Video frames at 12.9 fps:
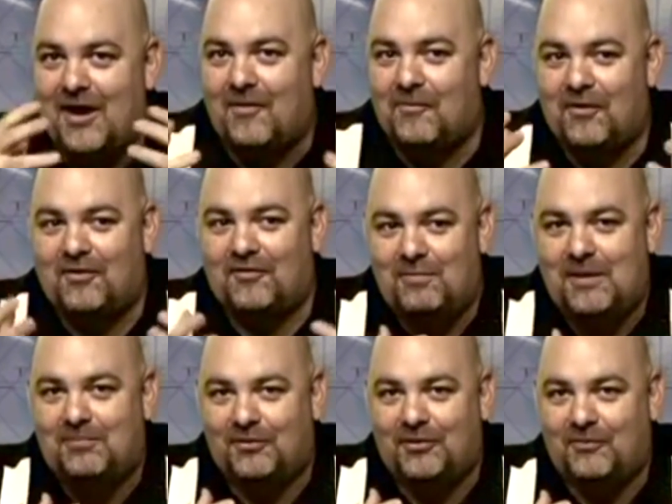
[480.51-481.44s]
the network of
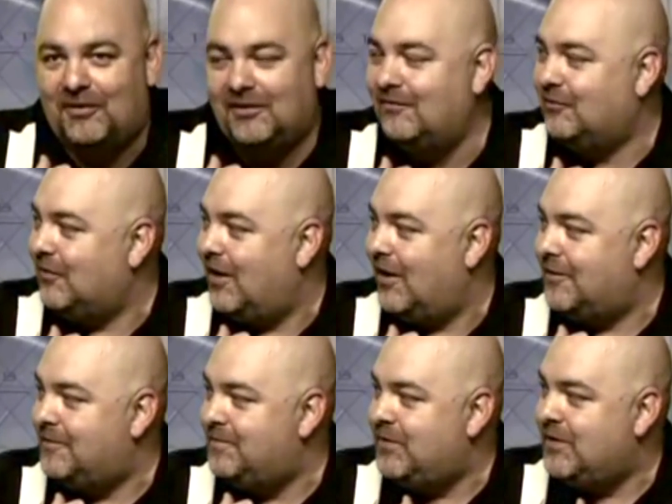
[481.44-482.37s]
people that we lived
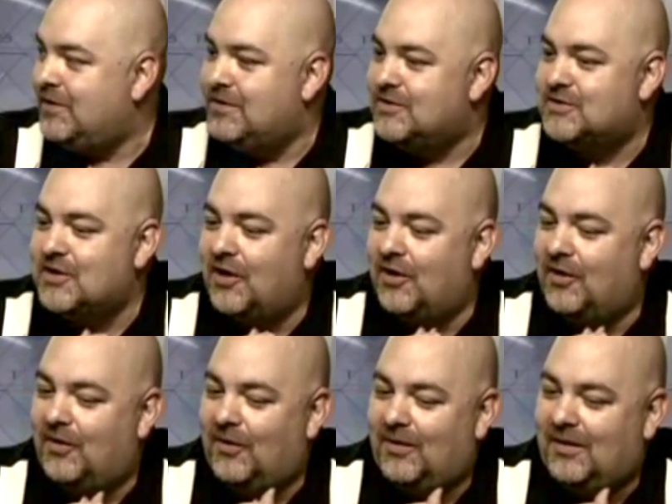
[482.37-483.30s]
around.
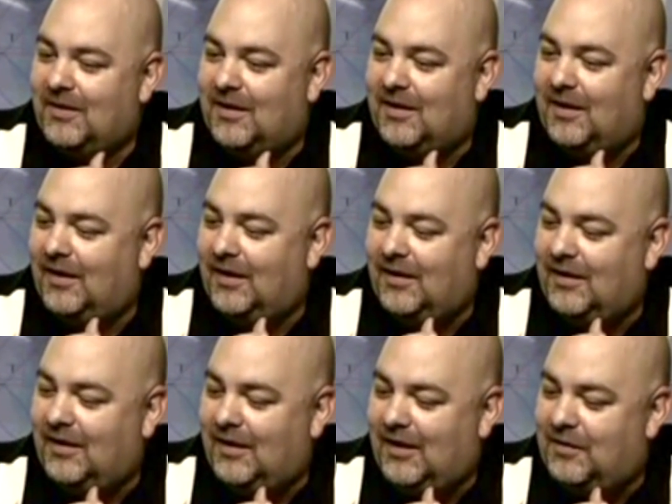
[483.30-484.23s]
So
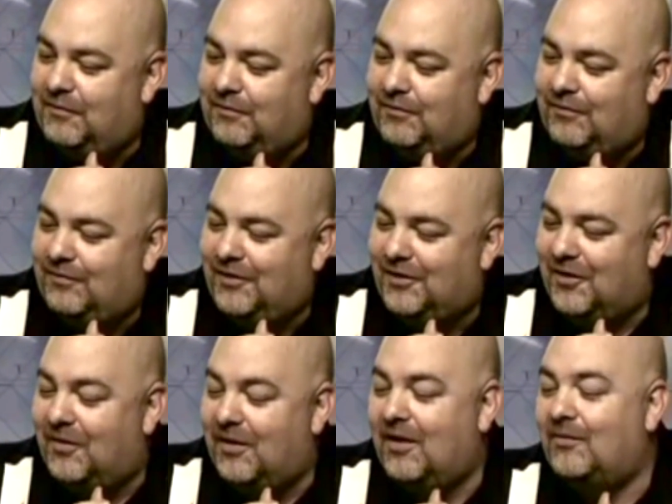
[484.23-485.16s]
if,
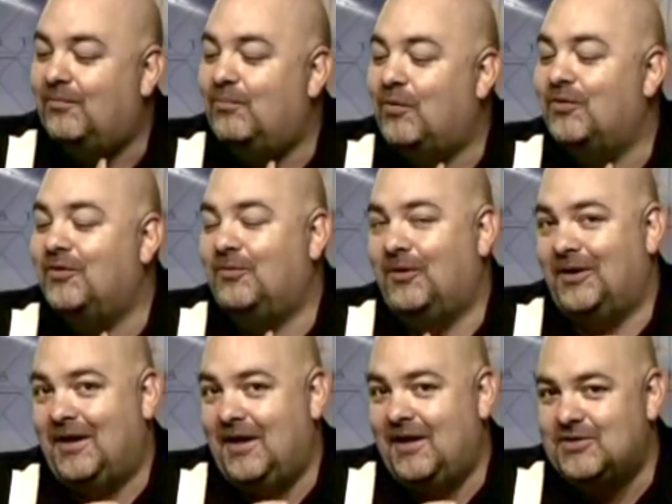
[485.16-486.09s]
and on more than
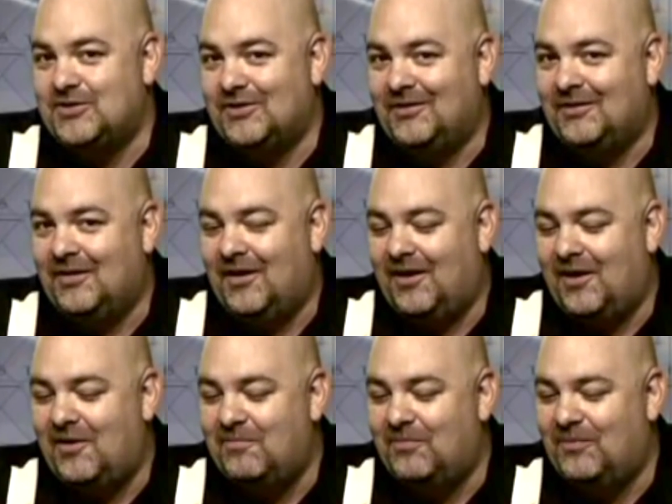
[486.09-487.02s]
one occasion,
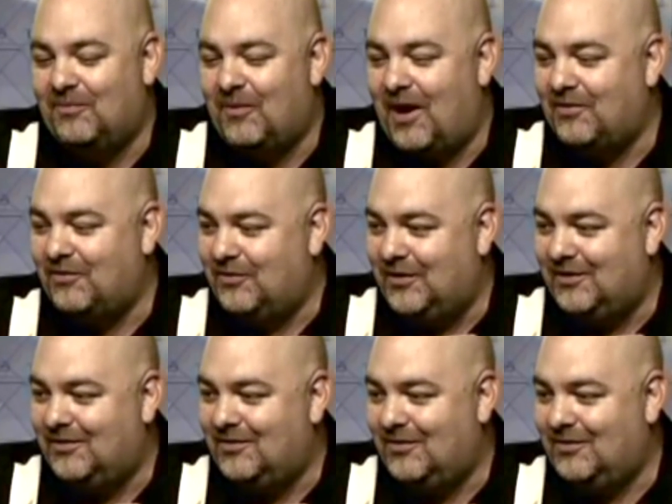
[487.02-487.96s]
rather
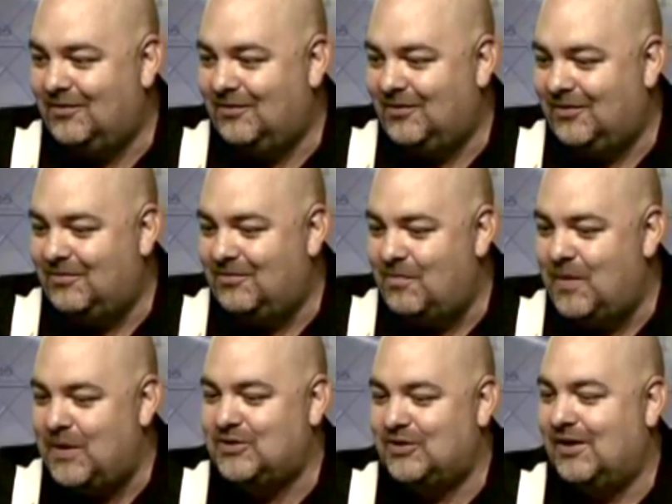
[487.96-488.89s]
than
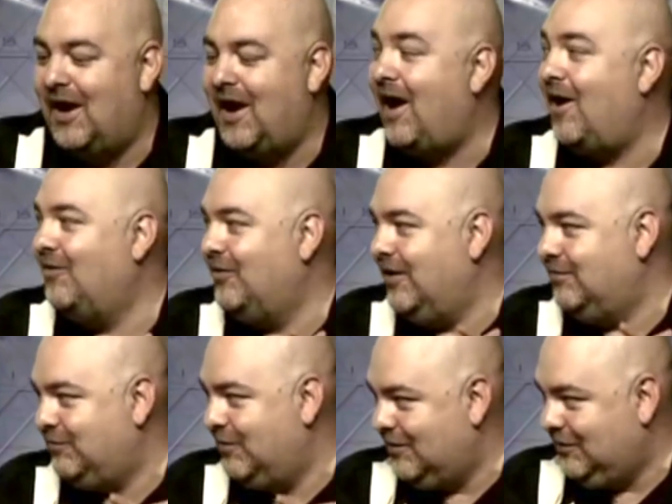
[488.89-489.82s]
mention how
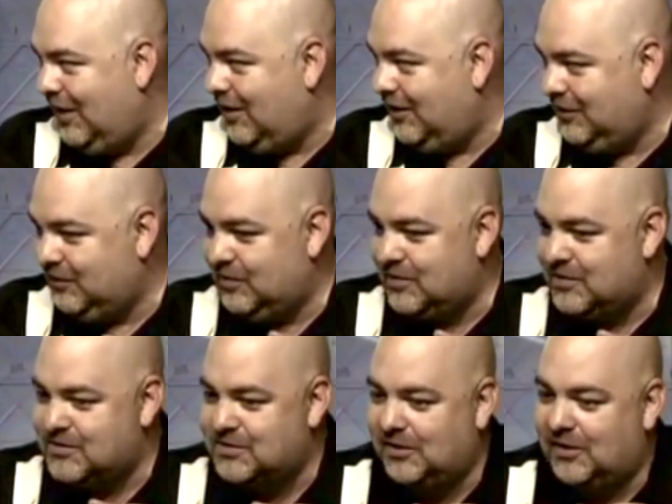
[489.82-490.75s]
they found out, it
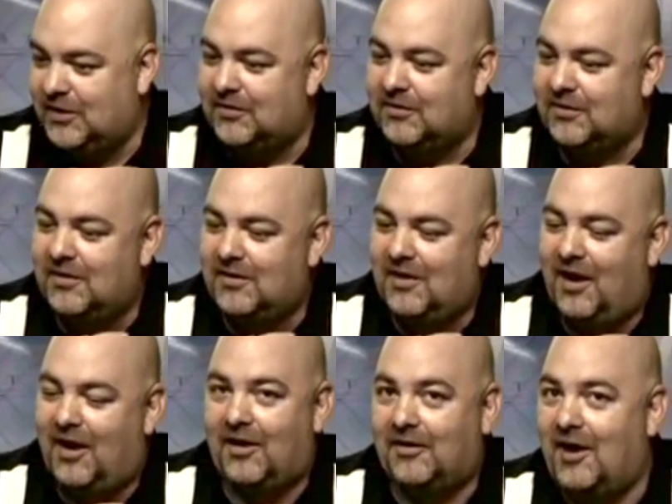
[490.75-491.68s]
was,
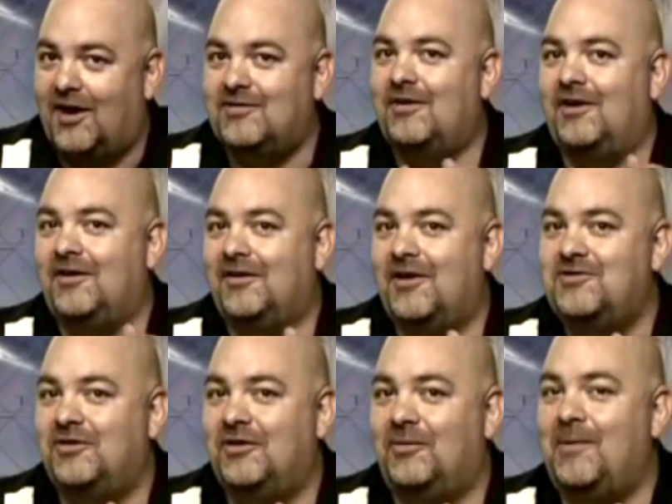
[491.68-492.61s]
God's not going to
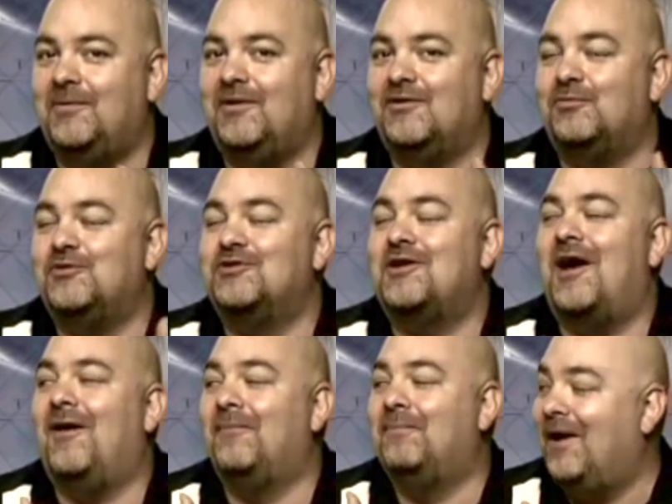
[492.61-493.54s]
let you get away with this, which is
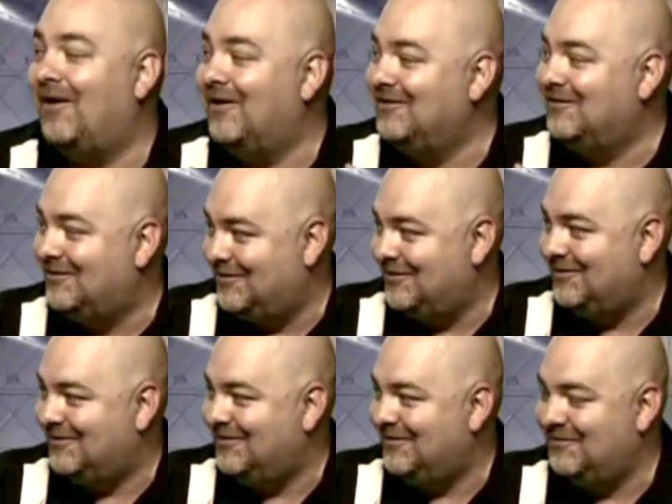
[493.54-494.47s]
how parents
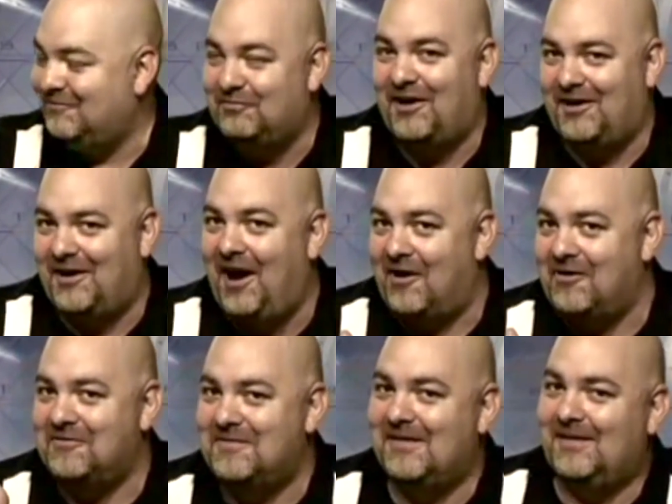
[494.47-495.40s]
find
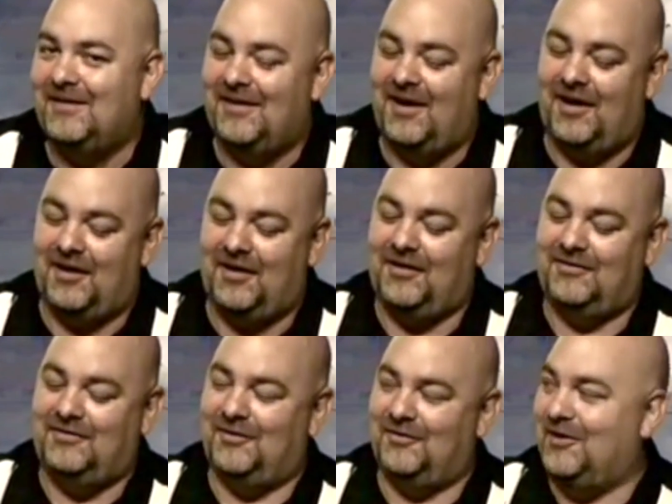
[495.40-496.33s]
out.
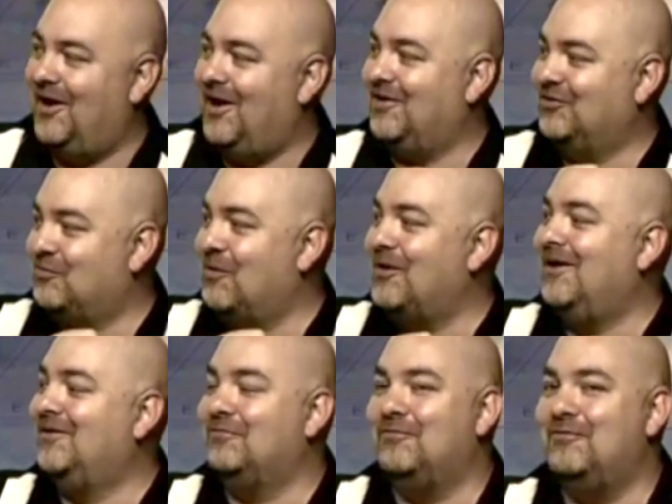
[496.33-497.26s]
It's, God is
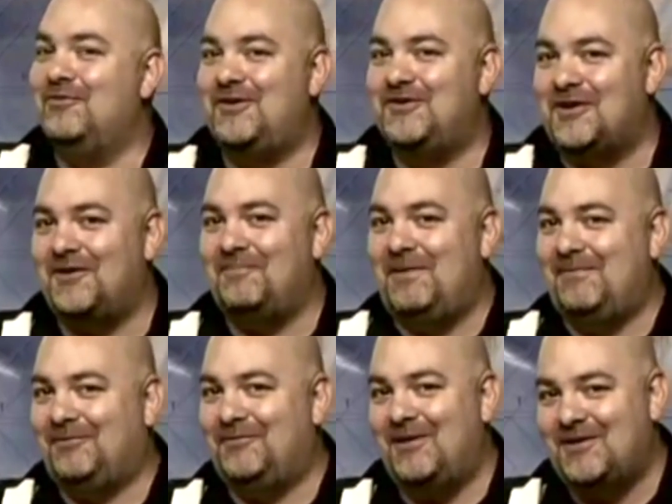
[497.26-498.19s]
working through these other
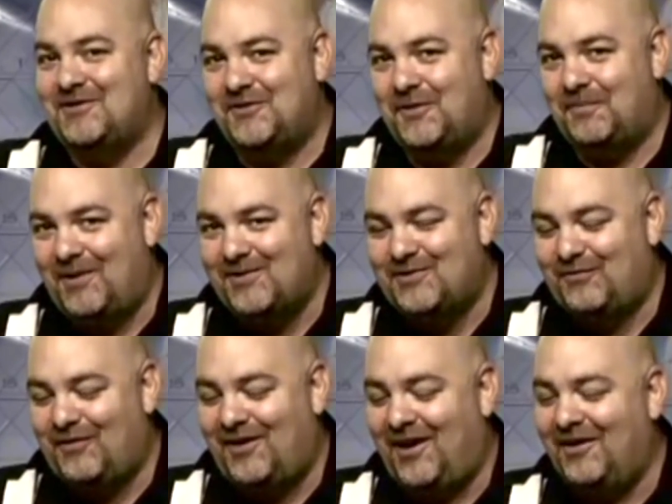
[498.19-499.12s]
people to make sure your
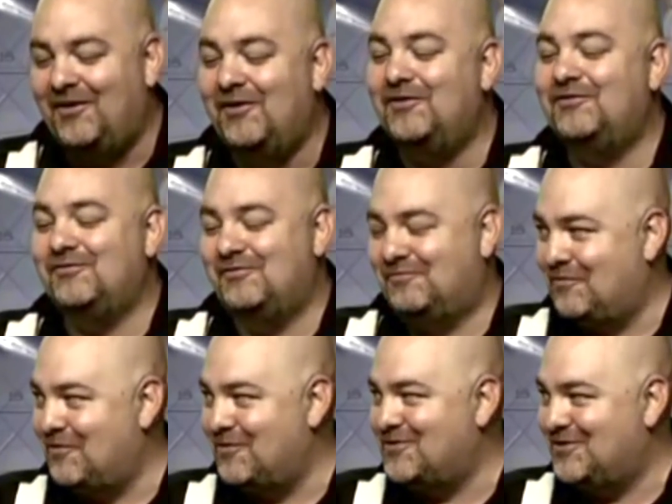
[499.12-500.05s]
parents find out to
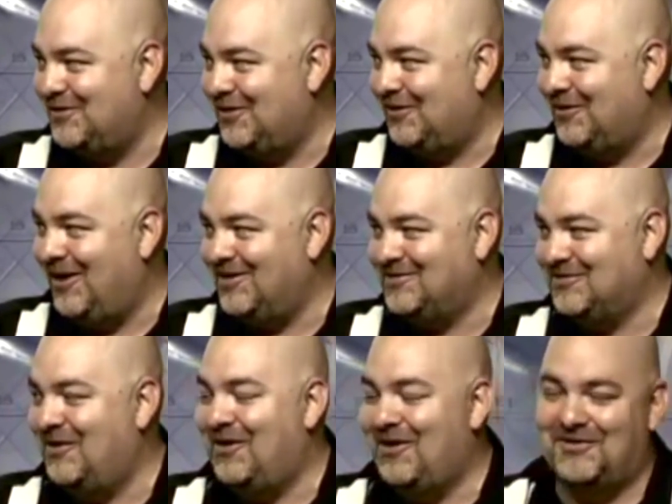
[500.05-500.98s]
enforce,
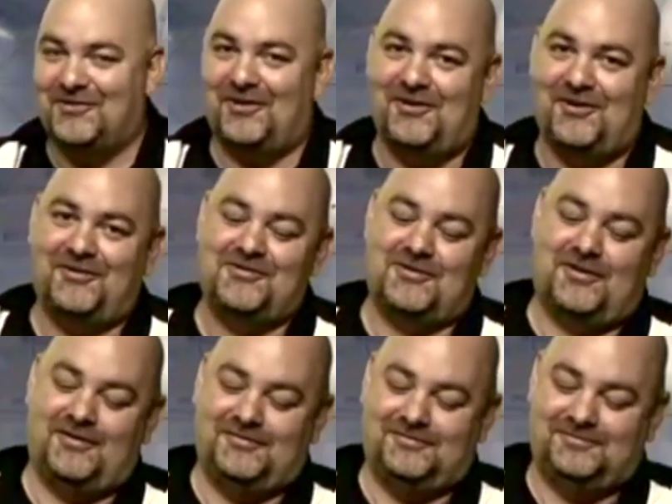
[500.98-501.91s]
God's laws on you.
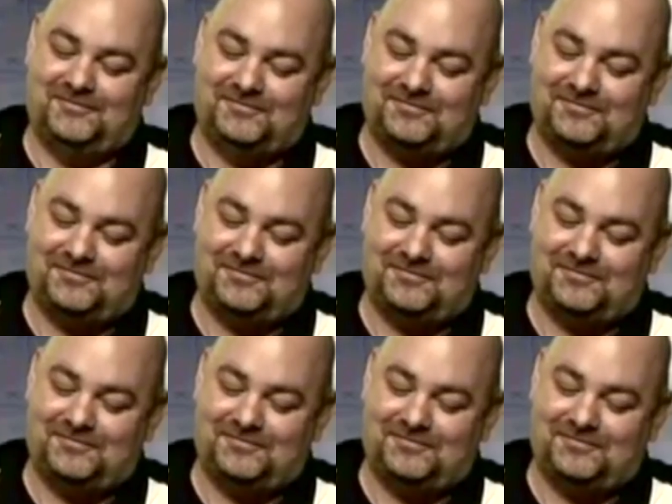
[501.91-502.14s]
So,